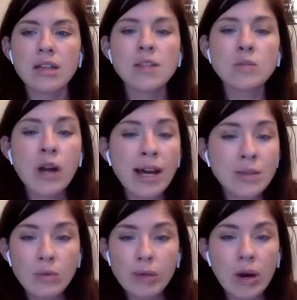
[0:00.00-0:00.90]
The
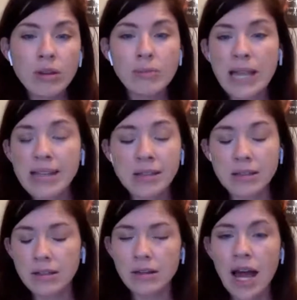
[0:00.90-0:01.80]
surprise will be all the
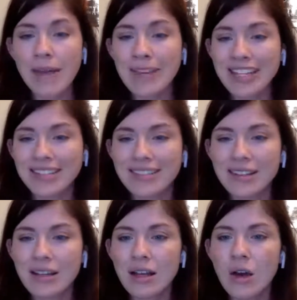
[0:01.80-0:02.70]
pleasanter, I mean,
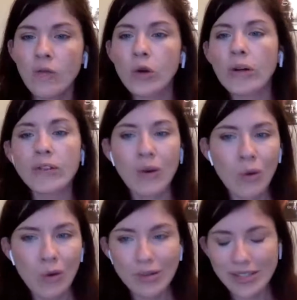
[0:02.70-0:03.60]
for of
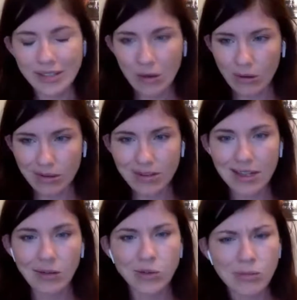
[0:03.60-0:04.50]
course it's going to
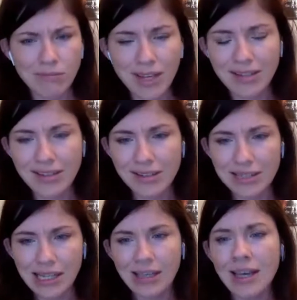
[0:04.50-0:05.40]
sell
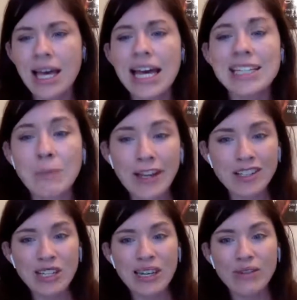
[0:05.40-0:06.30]
tremendously,
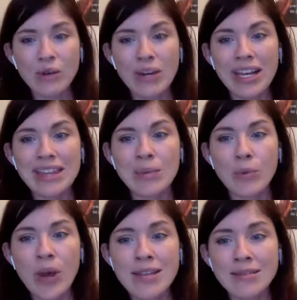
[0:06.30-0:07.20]
especially if you can get the
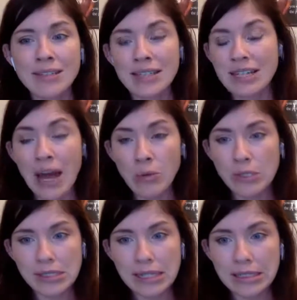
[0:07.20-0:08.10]
press to
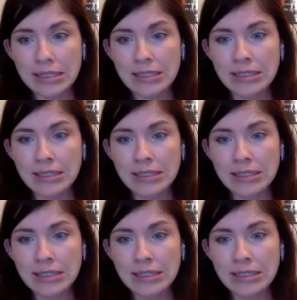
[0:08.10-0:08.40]
denounce it.